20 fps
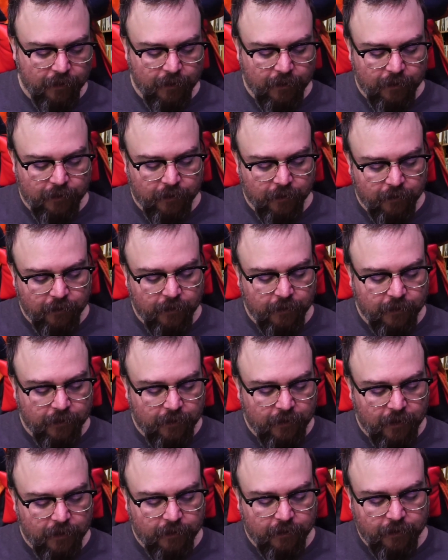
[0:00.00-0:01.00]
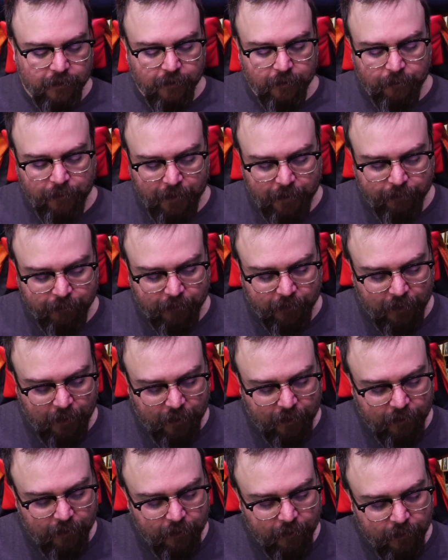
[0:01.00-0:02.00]
He turned his attention to the pipes
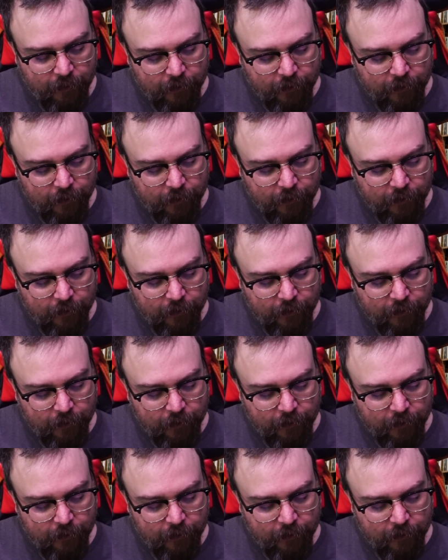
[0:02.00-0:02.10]
again.